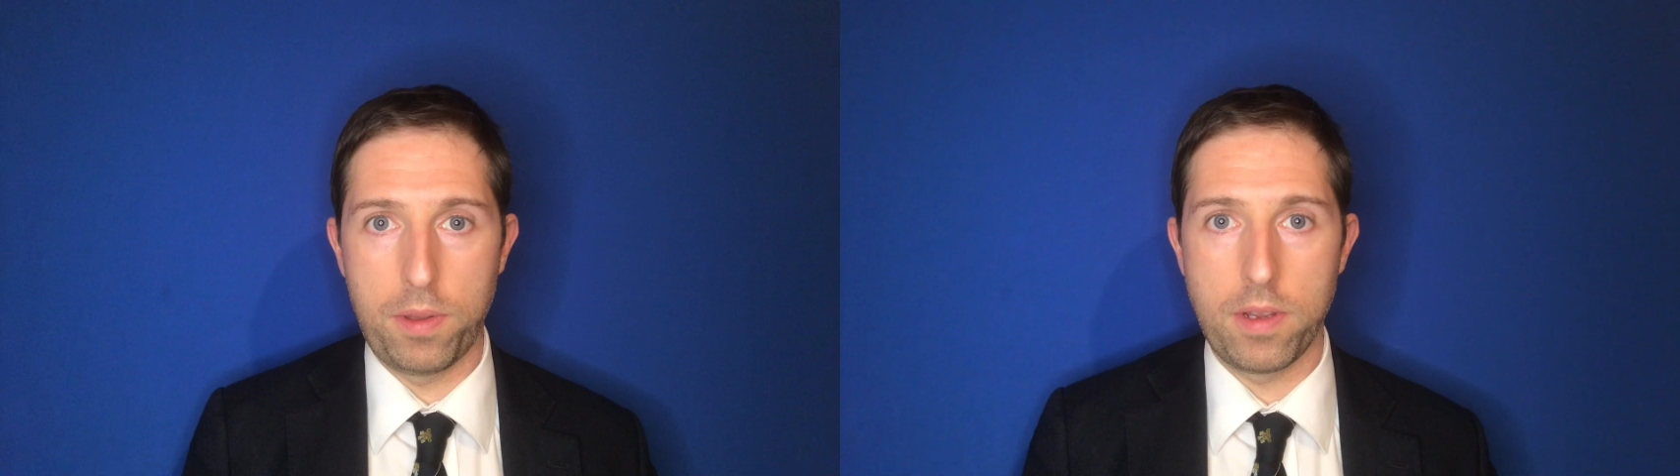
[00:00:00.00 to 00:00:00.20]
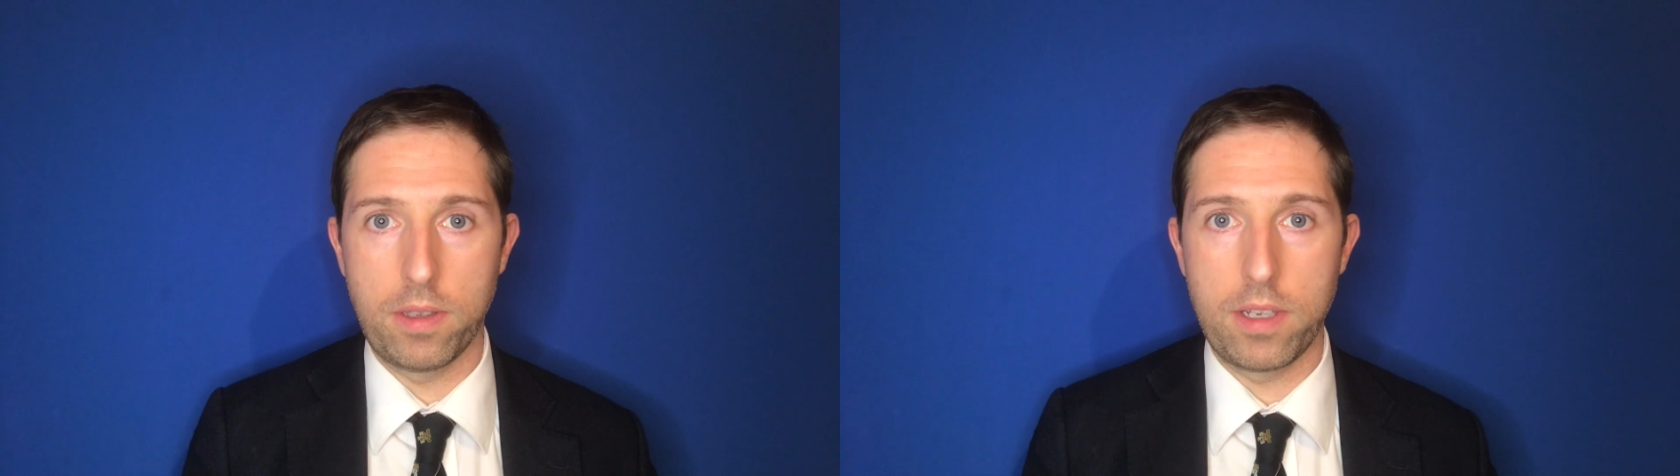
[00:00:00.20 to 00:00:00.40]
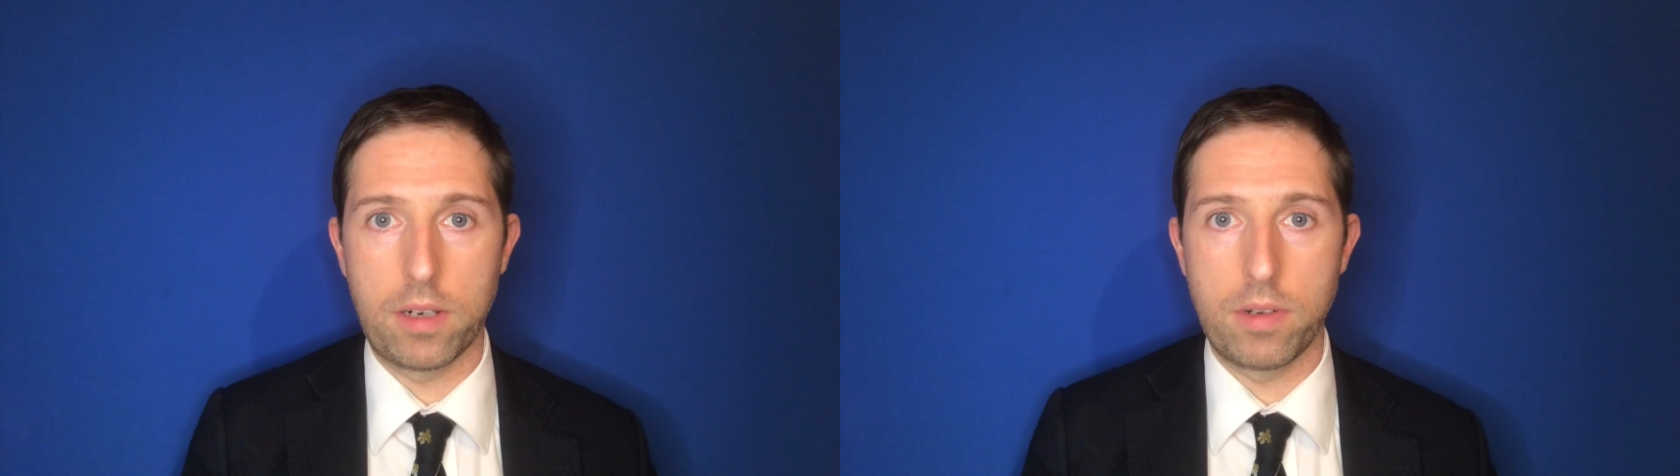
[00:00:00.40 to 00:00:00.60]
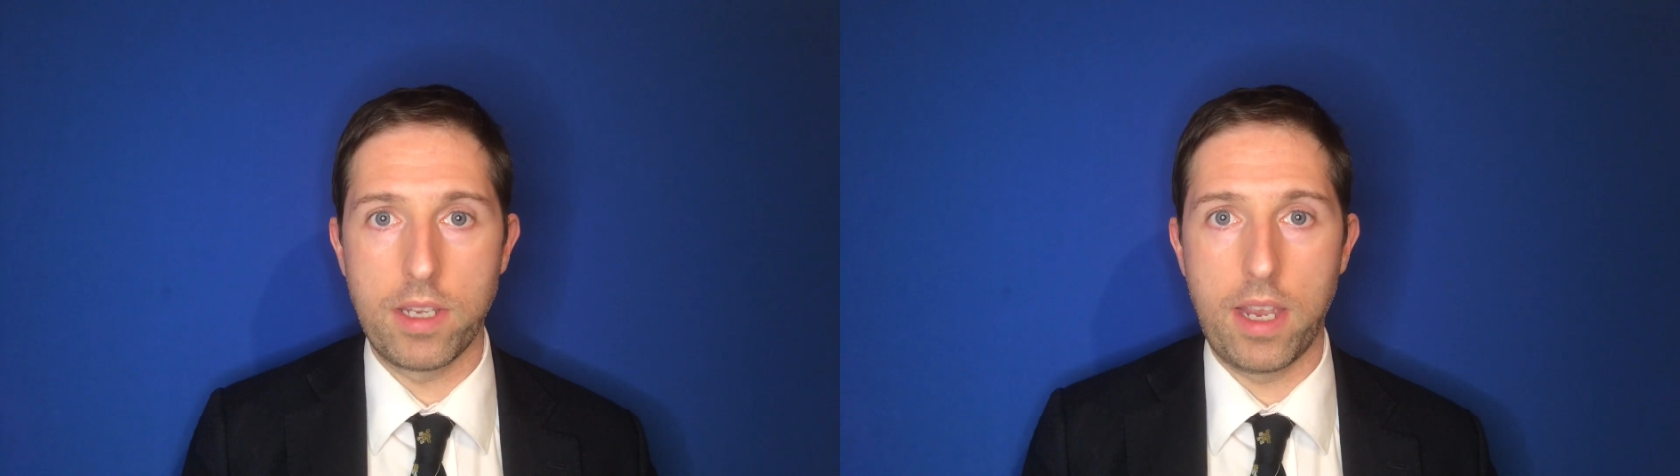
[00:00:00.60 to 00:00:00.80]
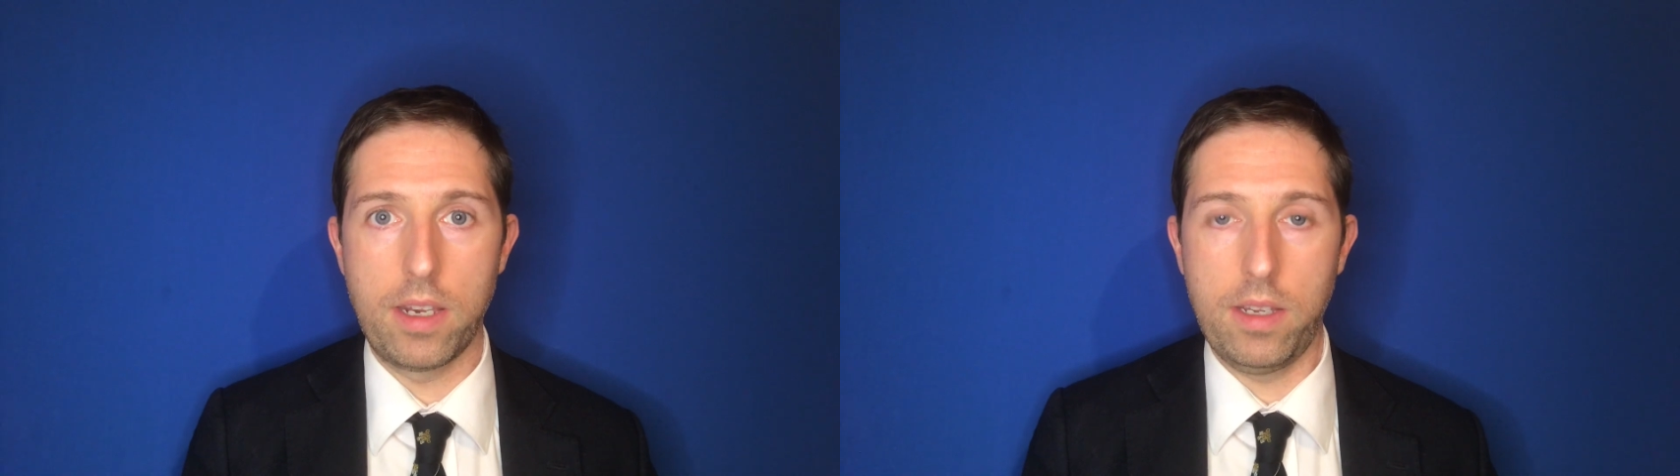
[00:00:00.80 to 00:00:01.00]
orthodontic
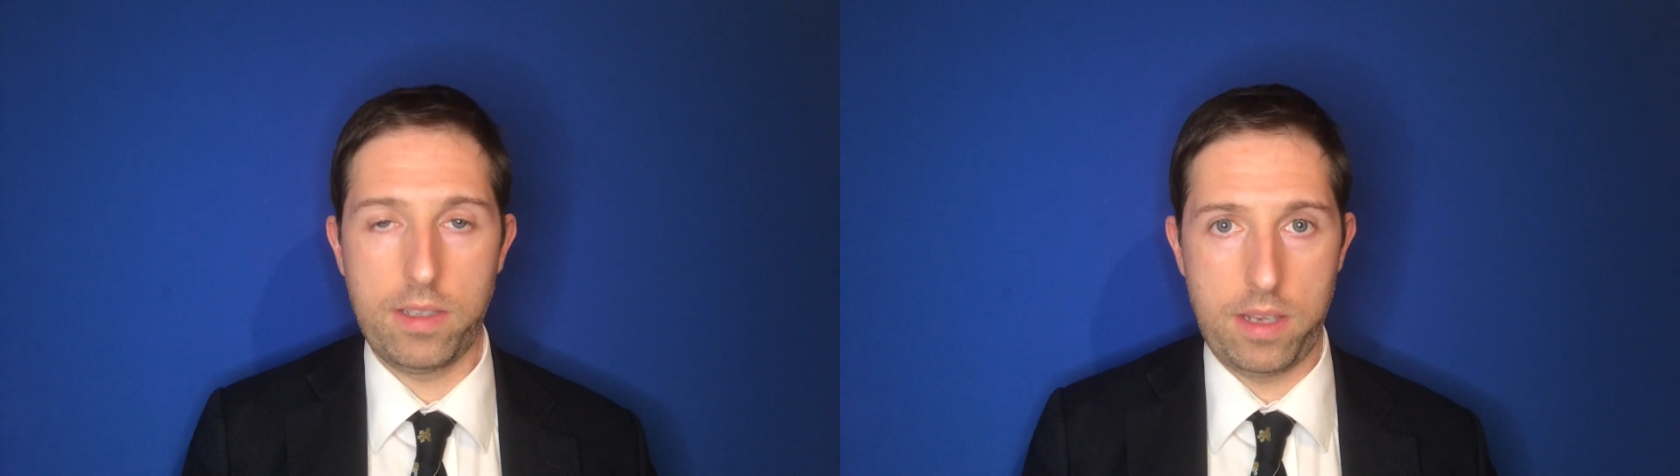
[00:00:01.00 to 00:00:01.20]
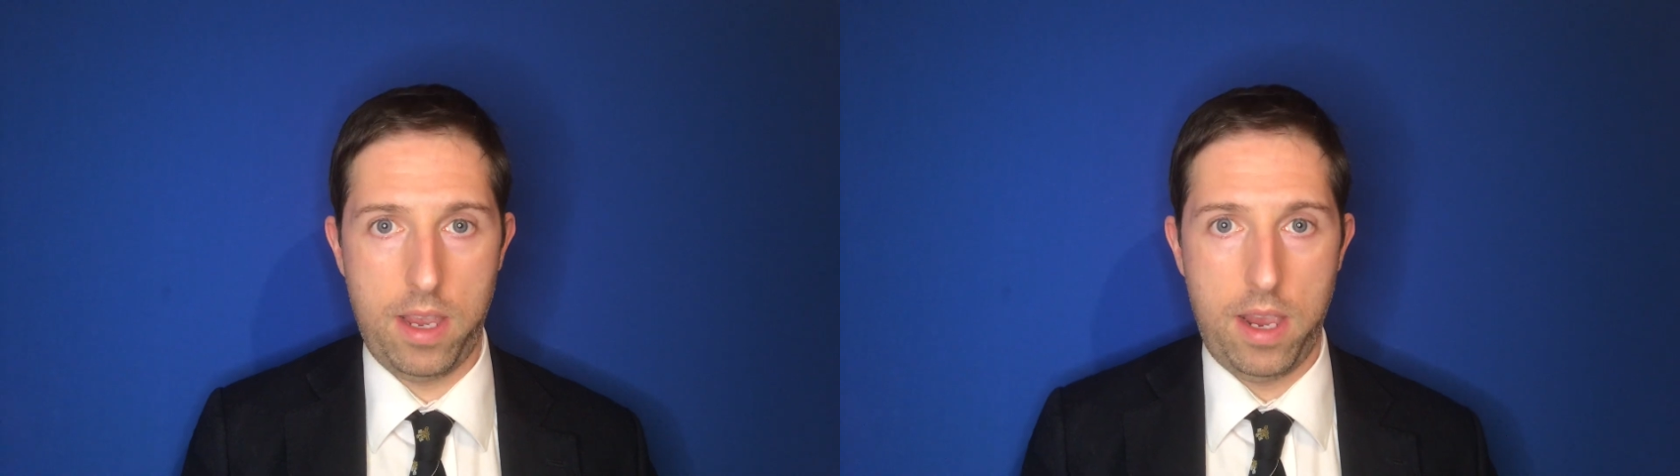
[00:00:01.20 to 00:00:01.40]
retainers.